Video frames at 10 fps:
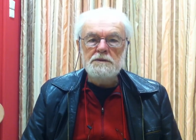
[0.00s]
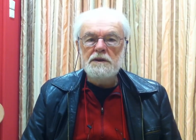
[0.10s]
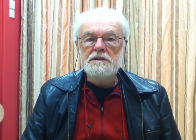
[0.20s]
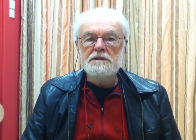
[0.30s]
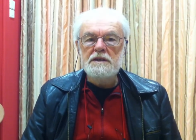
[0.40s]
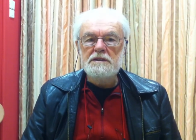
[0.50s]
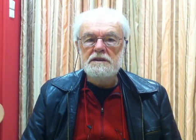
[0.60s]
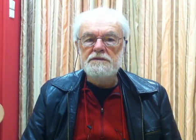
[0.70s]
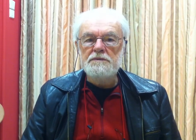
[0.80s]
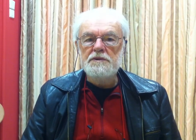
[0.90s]
to undertake a
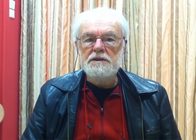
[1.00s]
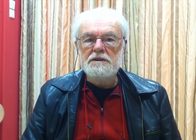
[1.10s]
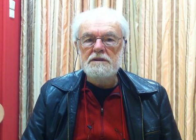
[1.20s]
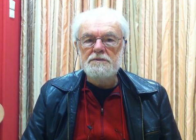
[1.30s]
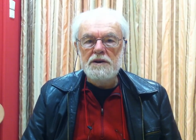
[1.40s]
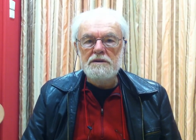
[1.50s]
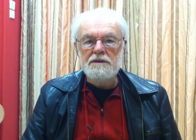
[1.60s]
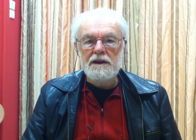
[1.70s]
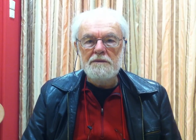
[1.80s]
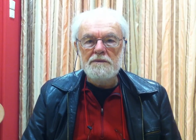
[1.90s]
different political
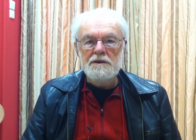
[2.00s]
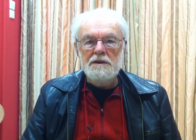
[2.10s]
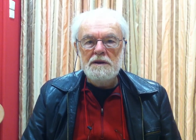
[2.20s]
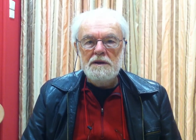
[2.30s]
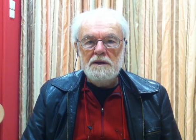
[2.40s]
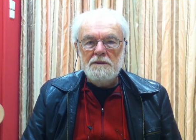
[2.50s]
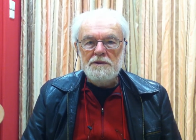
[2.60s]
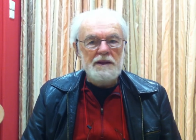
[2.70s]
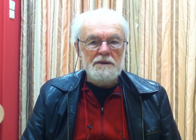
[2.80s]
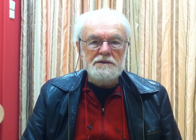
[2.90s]
program?
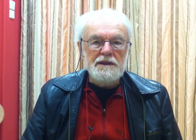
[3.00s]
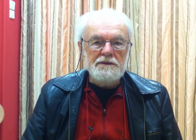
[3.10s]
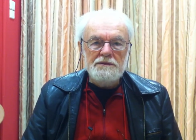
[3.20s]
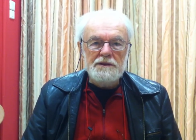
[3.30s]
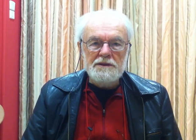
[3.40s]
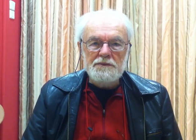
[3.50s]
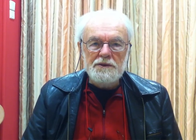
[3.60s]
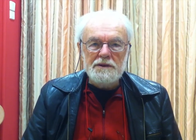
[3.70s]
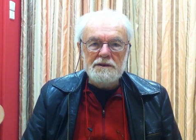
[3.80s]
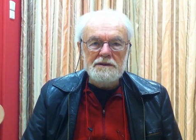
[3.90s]
But that was never really
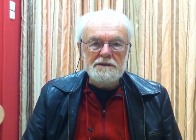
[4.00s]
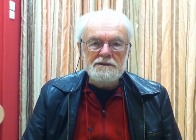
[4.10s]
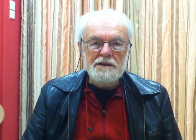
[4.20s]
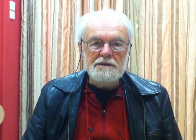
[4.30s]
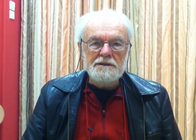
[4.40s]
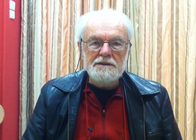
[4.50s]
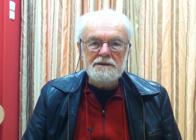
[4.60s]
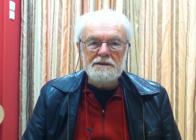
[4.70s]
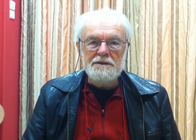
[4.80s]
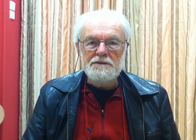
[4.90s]
put on the agenda,
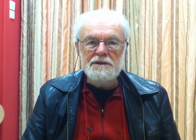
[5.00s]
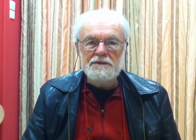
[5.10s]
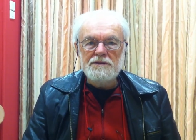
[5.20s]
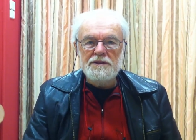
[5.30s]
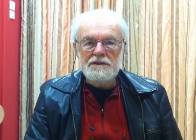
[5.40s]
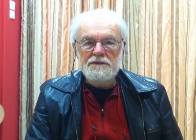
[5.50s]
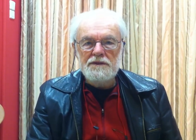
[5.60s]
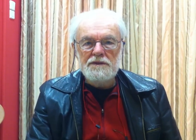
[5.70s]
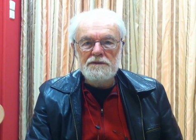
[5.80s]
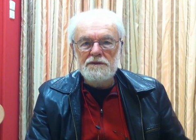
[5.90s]
and it was never really
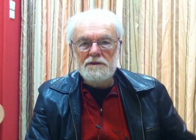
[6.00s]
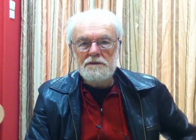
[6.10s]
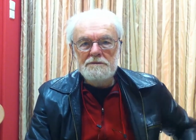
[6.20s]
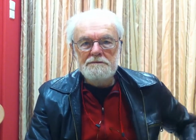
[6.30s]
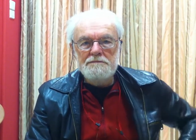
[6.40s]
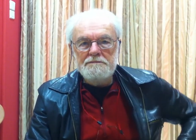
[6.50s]
fought for.